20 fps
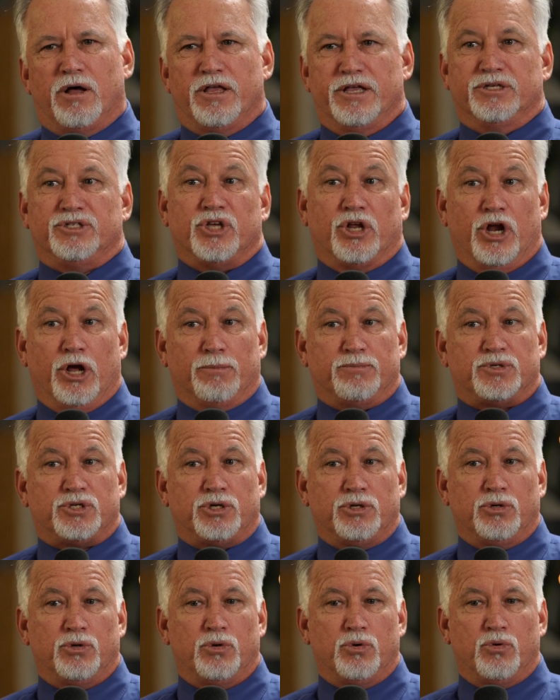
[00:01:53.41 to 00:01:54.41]
Is it up
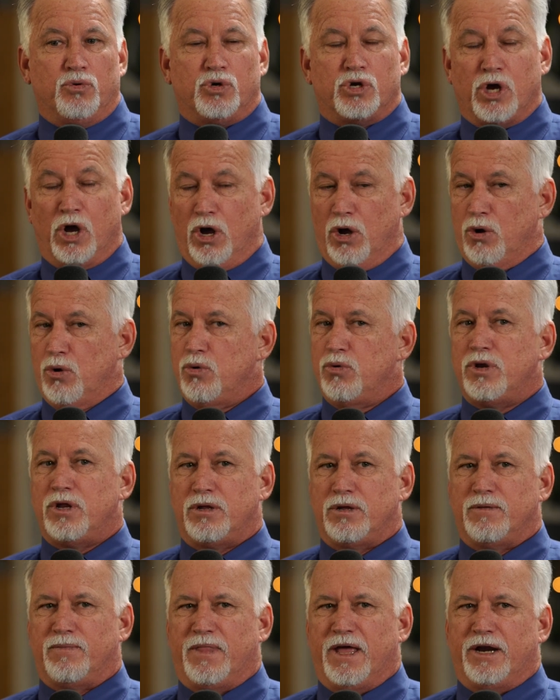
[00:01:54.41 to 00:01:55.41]
to code?
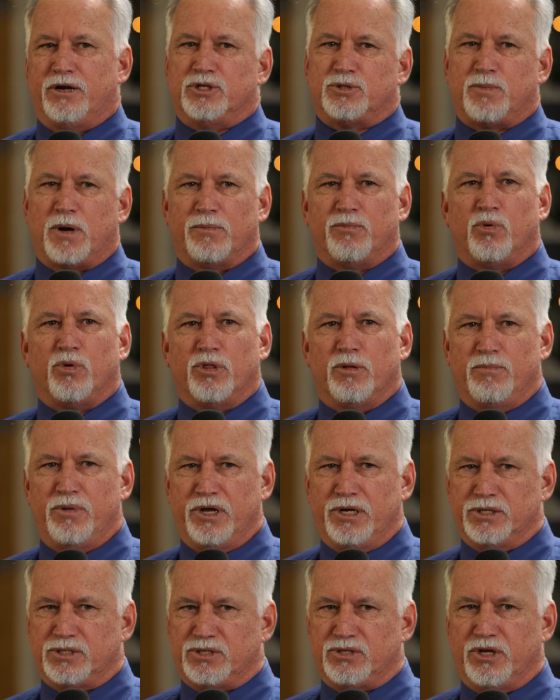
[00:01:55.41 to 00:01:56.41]
That is probably one of the
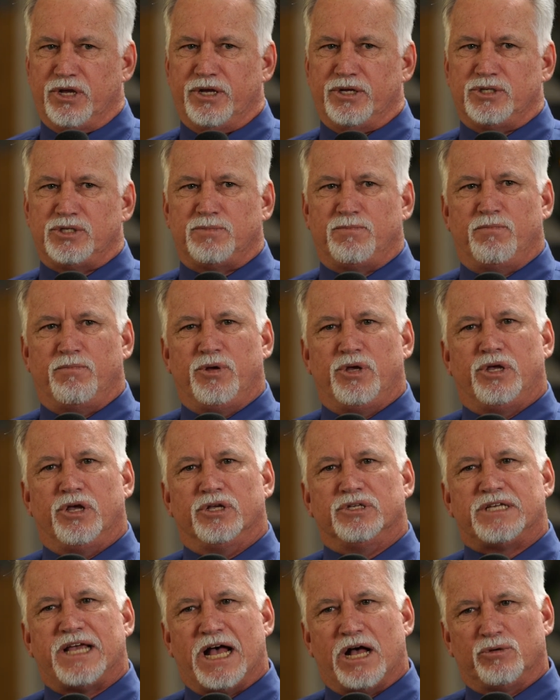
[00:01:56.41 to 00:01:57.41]
biggest things
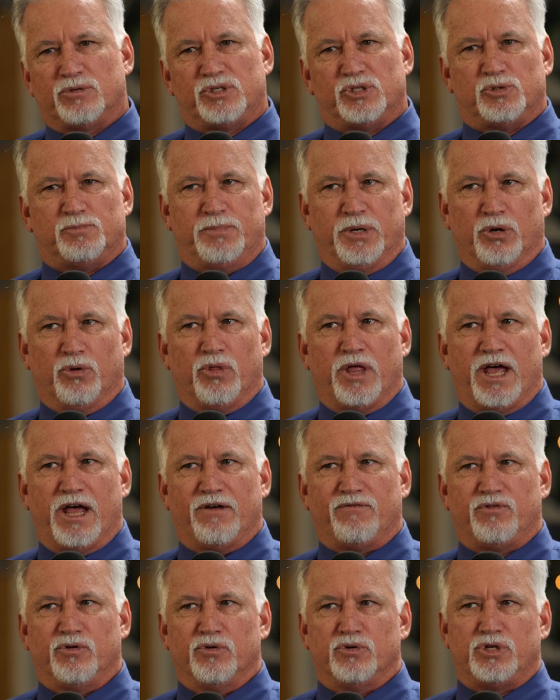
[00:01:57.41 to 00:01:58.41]
because houses built
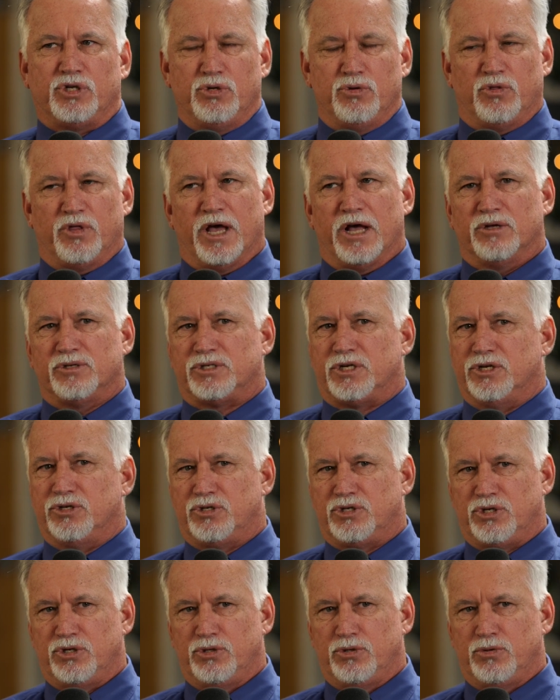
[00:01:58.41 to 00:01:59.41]
after
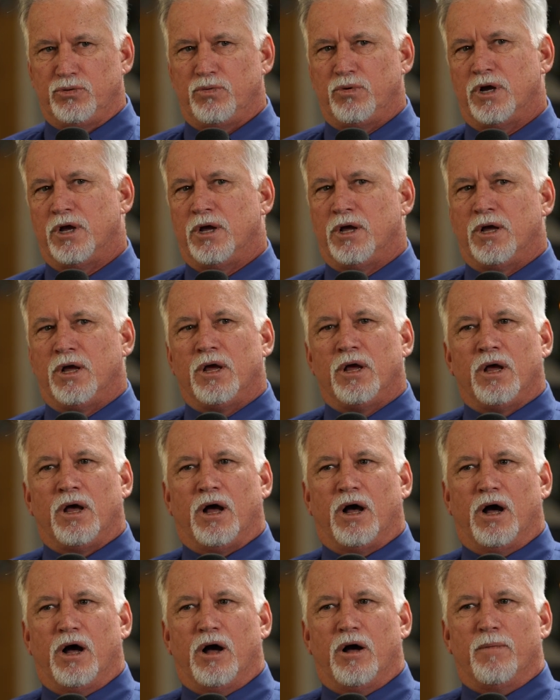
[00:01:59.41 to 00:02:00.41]
2002
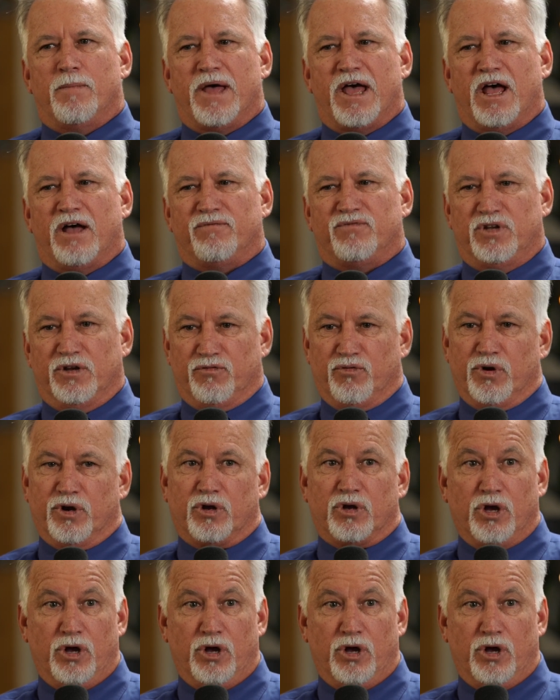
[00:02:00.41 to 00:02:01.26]
have different